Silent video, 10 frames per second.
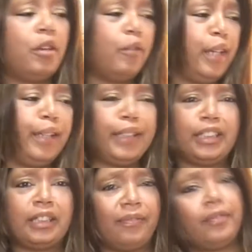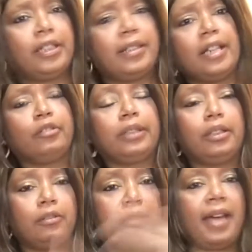you know, ink and stuff on it,
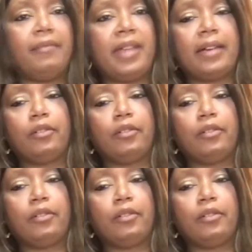naturally you don't have